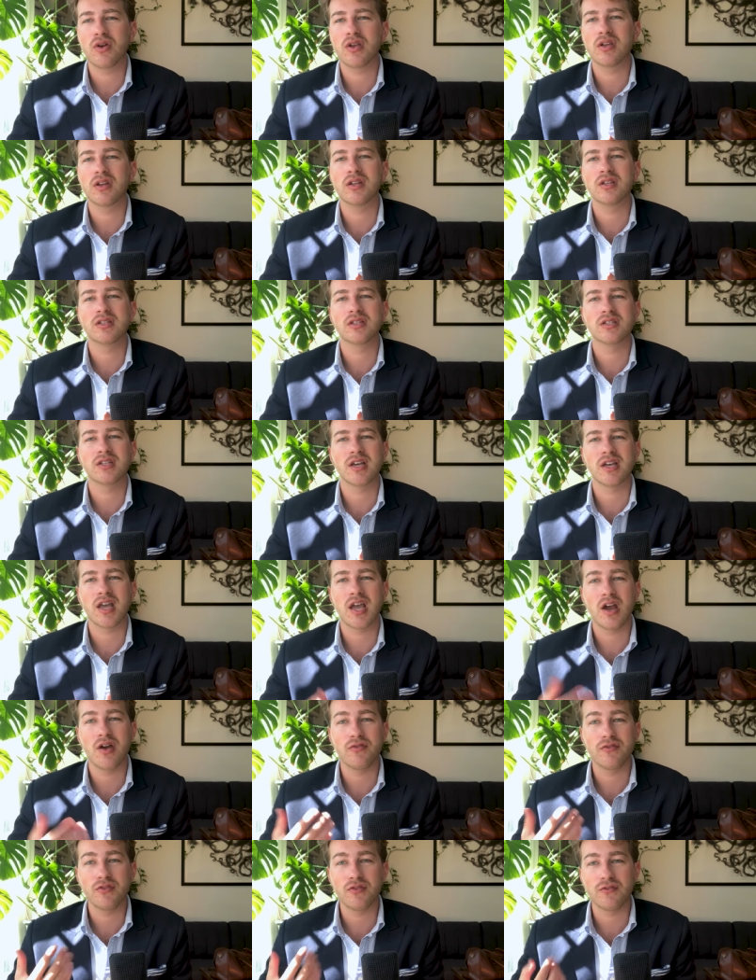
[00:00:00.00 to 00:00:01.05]
You need to take
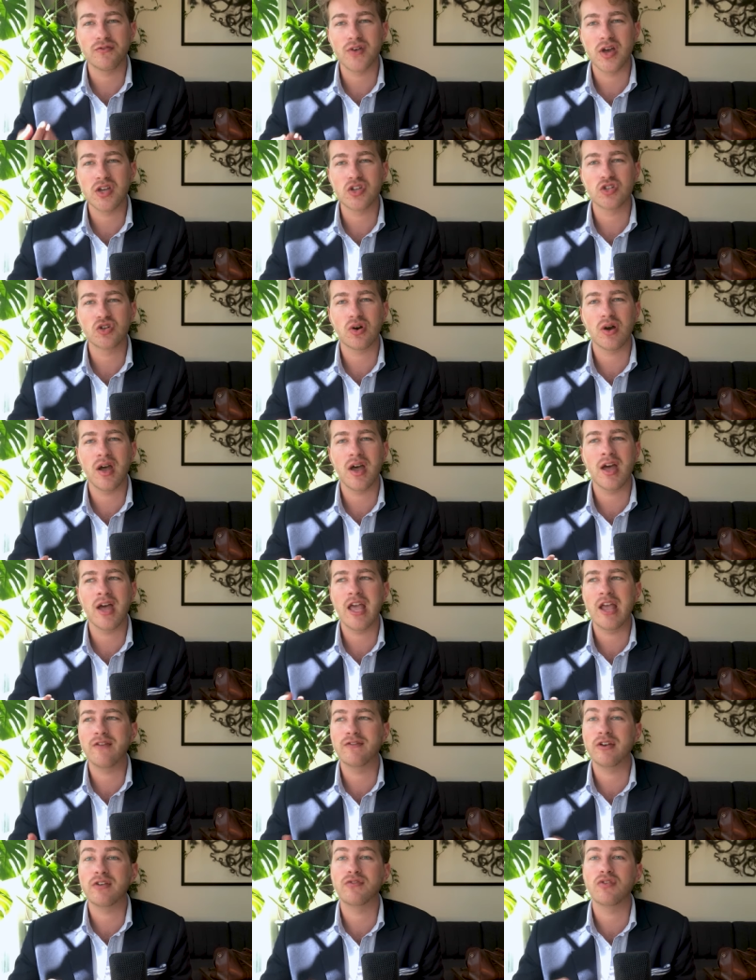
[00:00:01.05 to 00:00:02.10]
care of your facial hair,
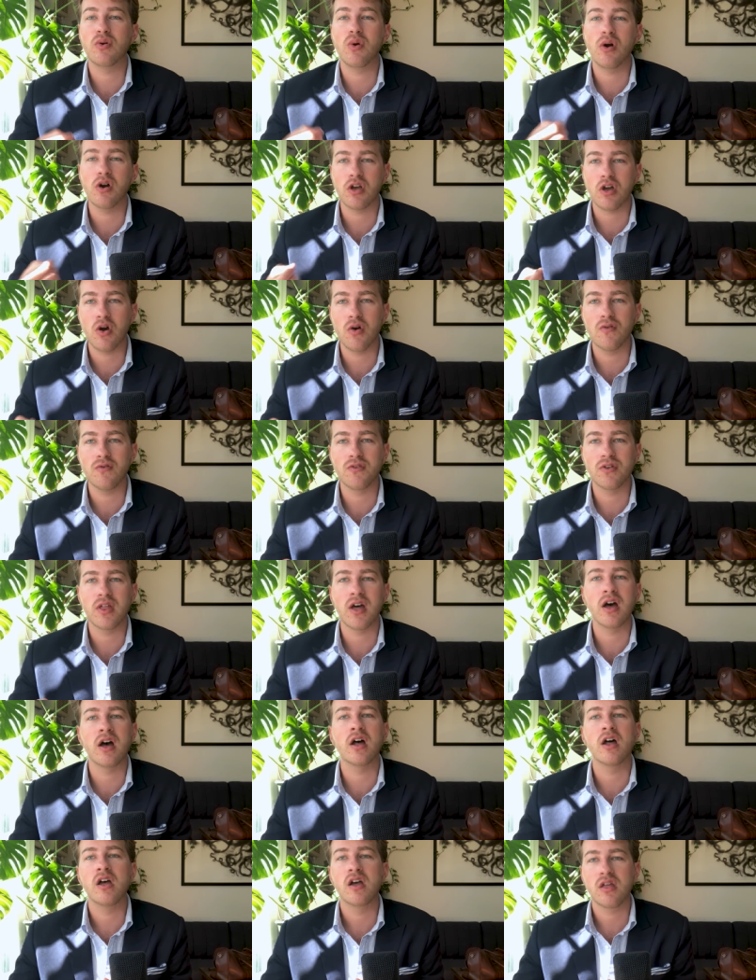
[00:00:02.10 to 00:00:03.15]
even if you are going for
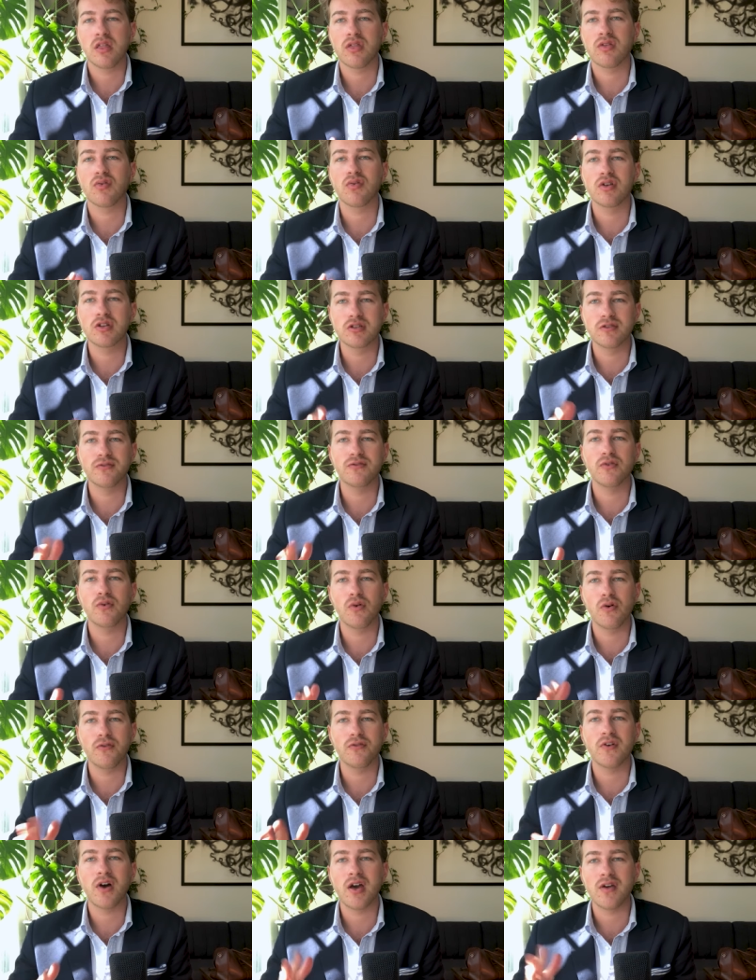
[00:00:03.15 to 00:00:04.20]
that three to
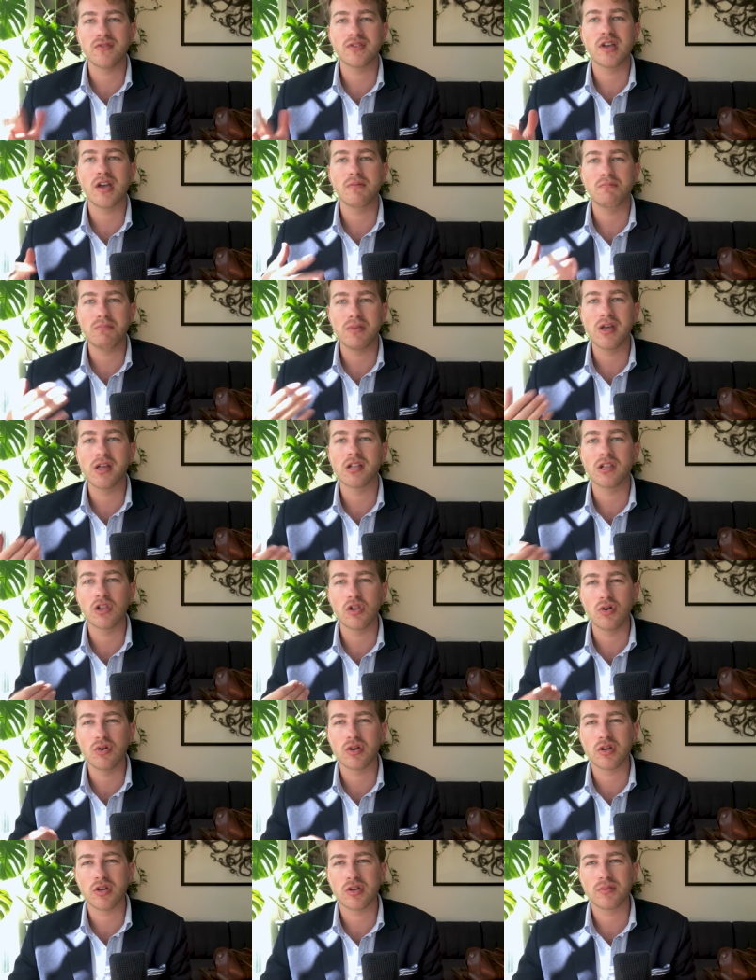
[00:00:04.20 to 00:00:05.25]
four, five day beard
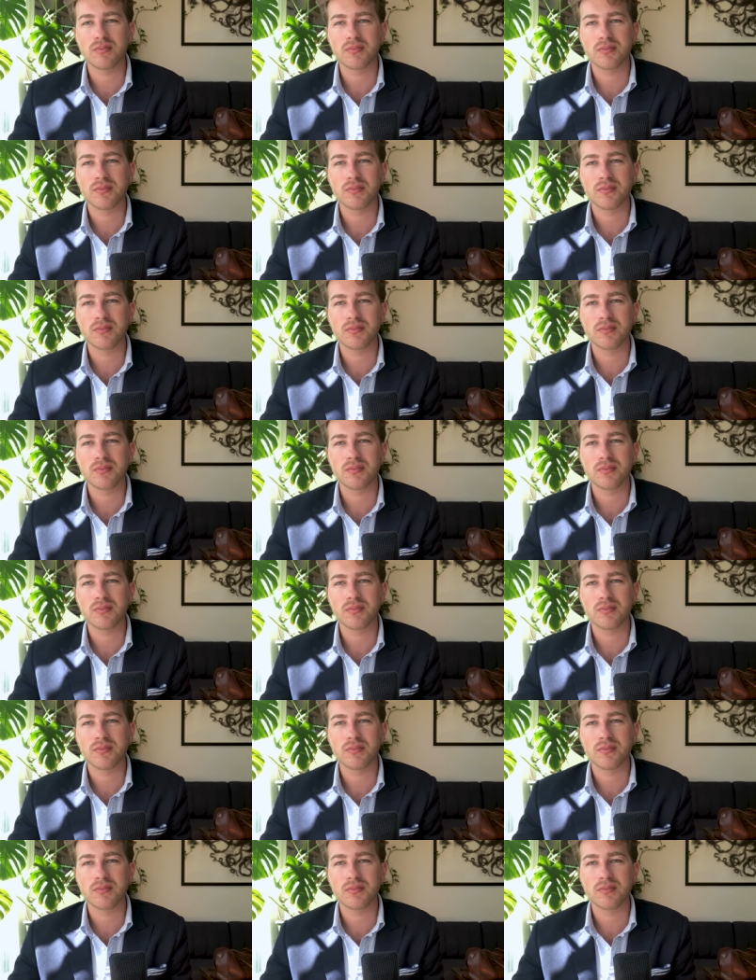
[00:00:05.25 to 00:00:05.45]
look.